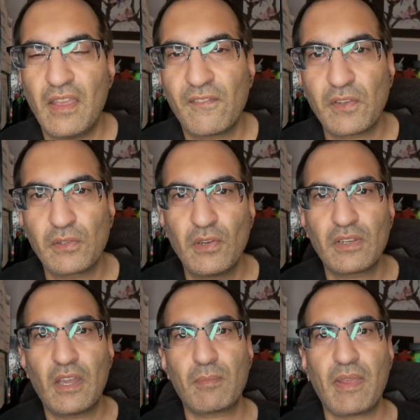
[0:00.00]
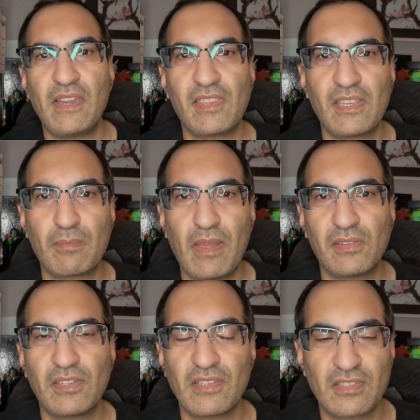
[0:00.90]
If you look up anything
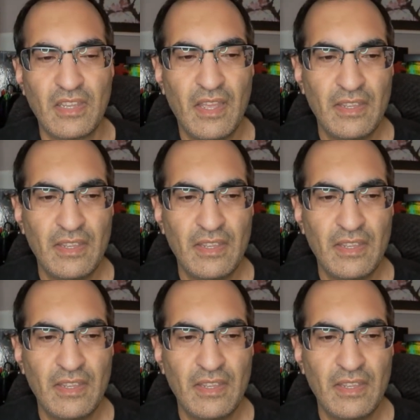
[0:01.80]
about this,